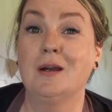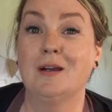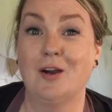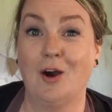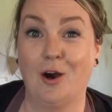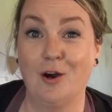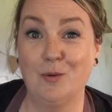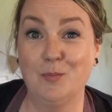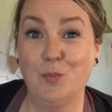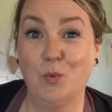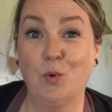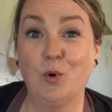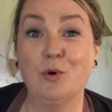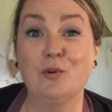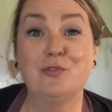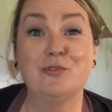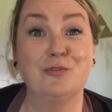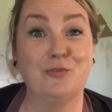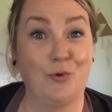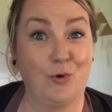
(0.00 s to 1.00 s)

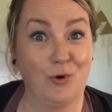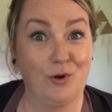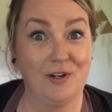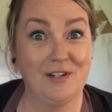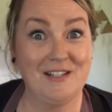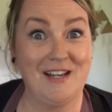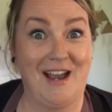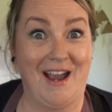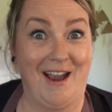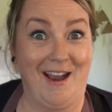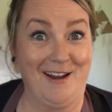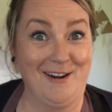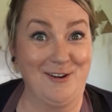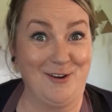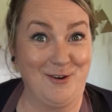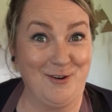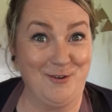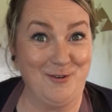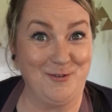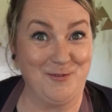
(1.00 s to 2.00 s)
cardboard fort at
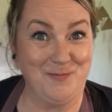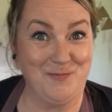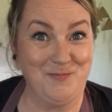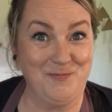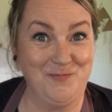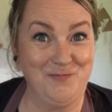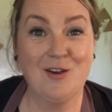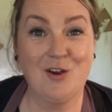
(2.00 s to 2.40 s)
home.